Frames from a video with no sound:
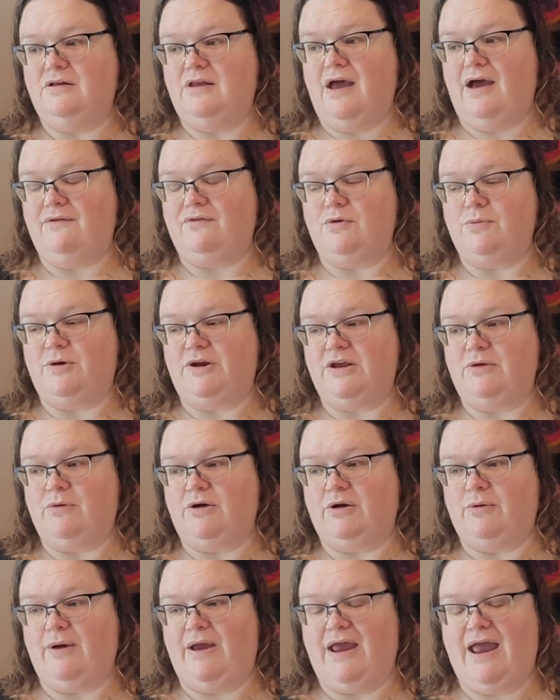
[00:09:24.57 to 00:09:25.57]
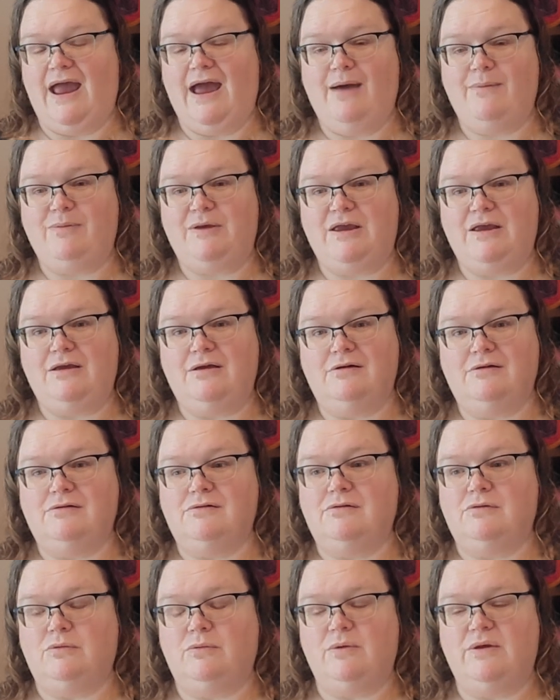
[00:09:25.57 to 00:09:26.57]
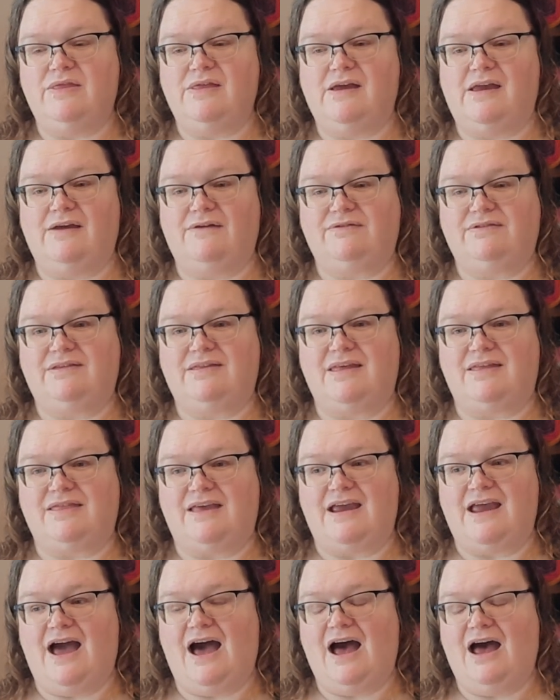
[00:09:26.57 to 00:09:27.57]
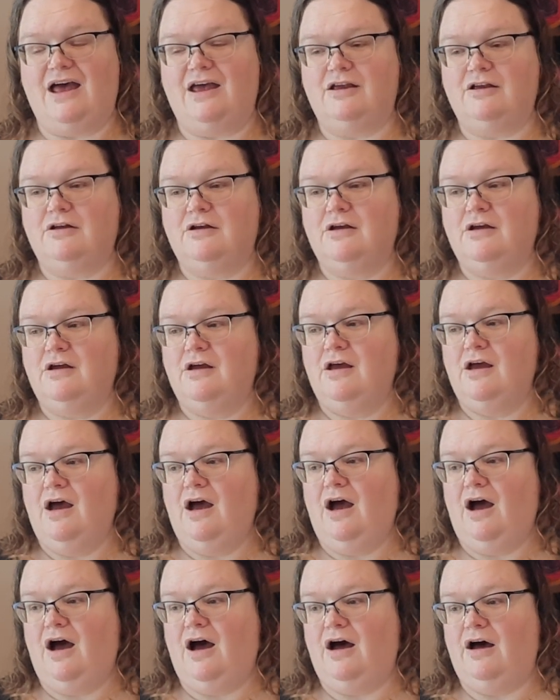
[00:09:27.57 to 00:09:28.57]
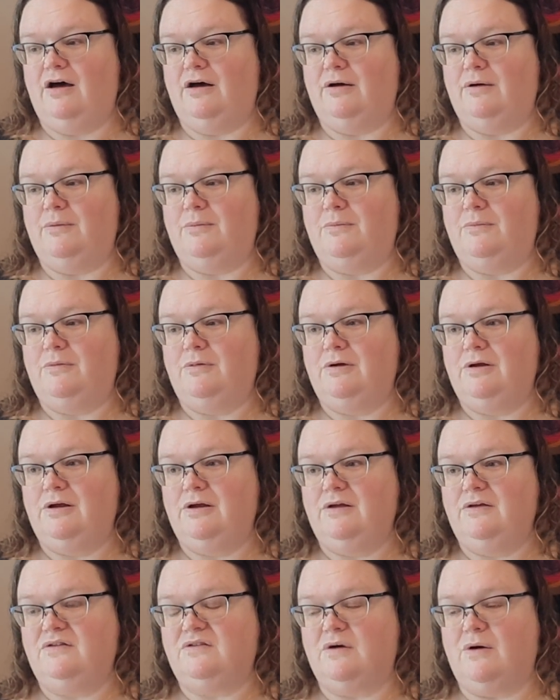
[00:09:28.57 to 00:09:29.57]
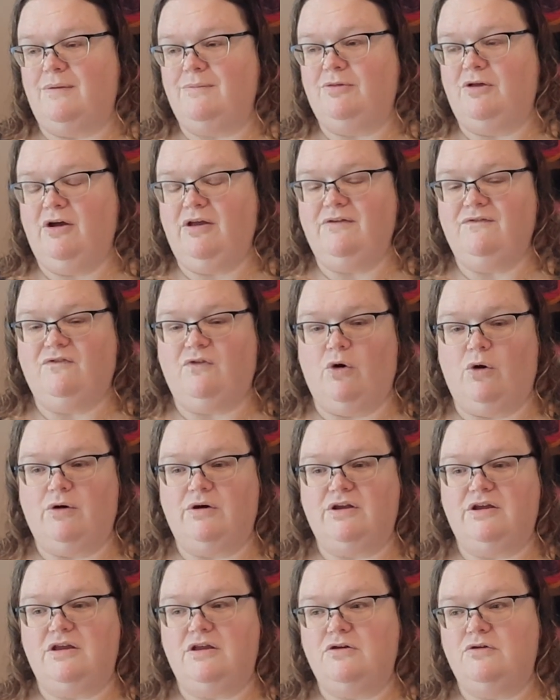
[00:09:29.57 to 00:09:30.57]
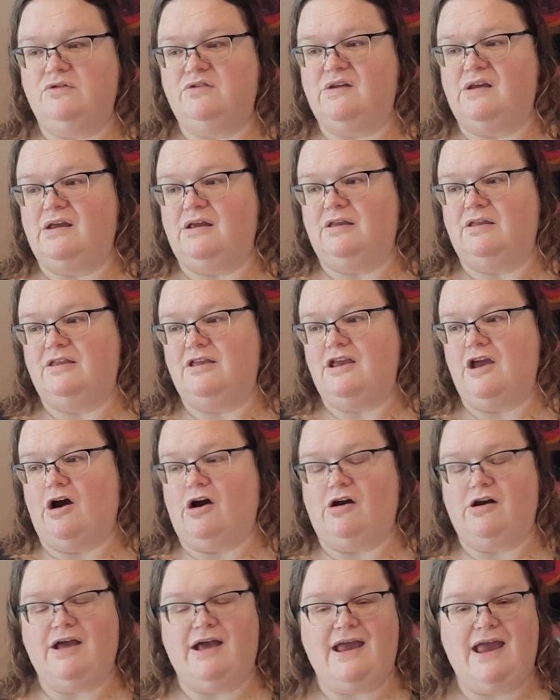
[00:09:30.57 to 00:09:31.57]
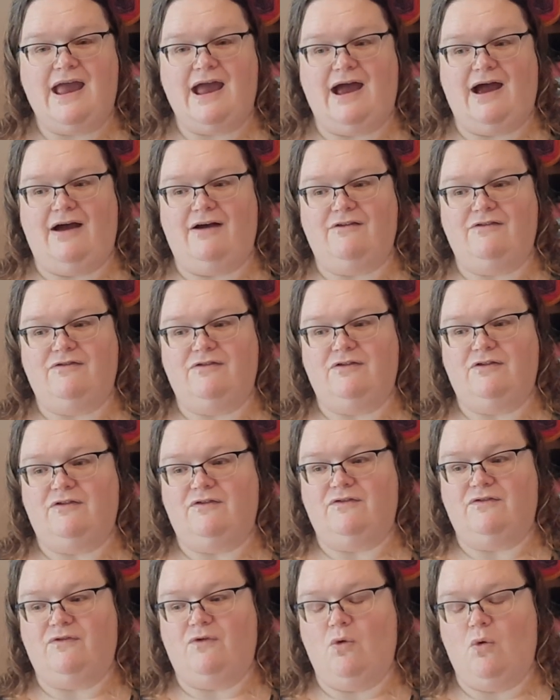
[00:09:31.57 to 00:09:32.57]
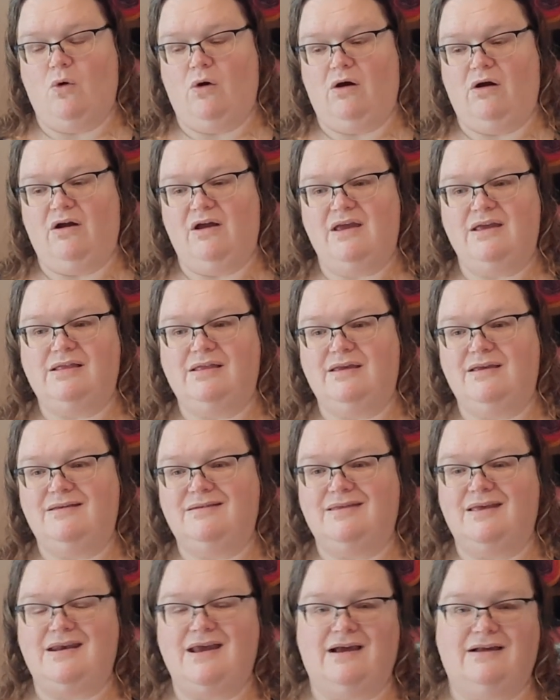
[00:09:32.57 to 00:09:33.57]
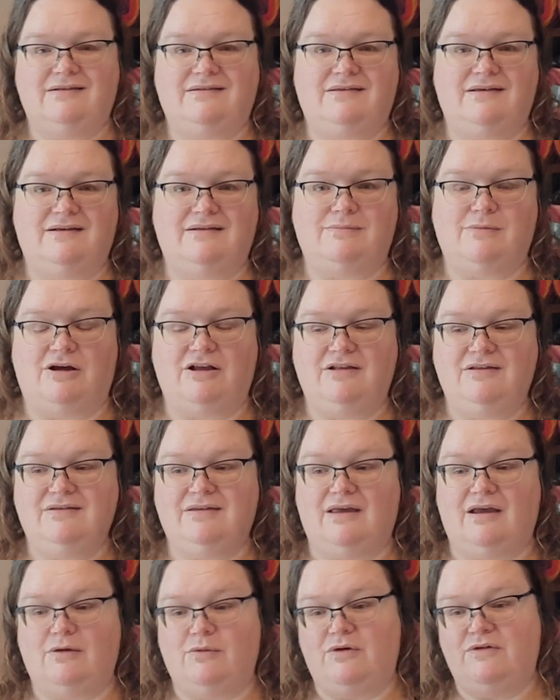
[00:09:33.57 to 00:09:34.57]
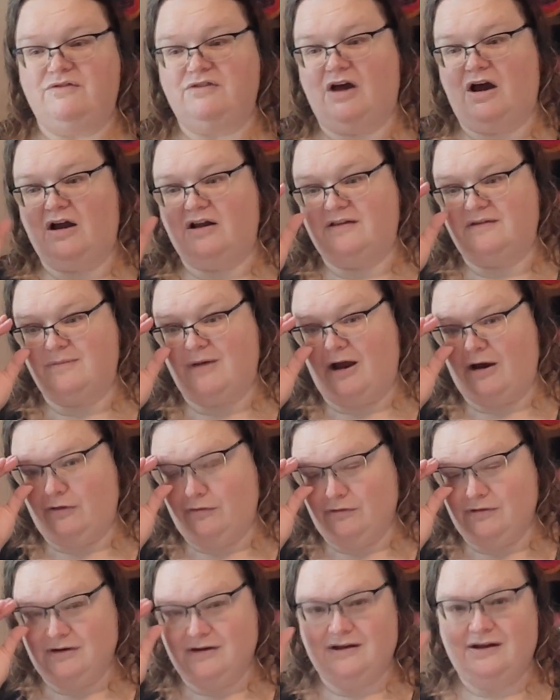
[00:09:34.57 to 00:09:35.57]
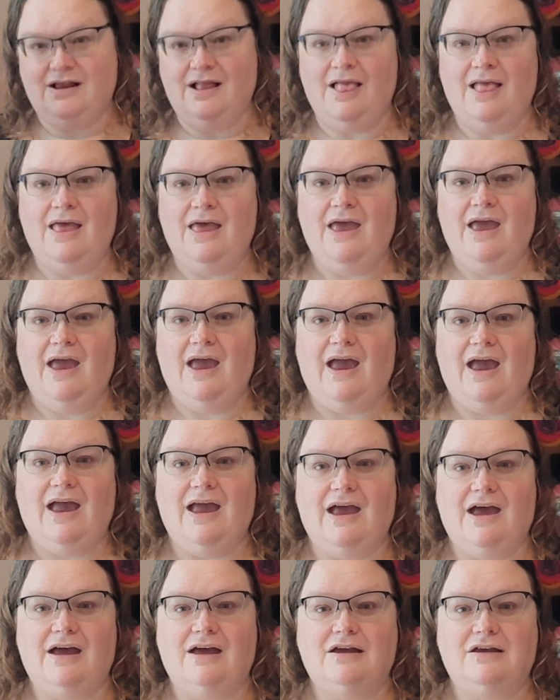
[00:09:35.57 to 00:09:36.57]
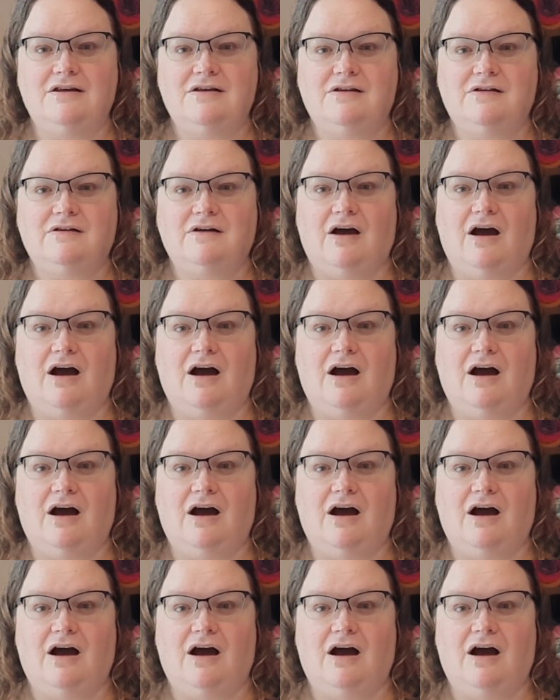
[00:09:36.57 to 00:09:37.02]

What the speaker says: everybody went away happy with the gifts that they got. So I'm looking forward to using the yarn I have for at least the next 6 months, like we've talked about, and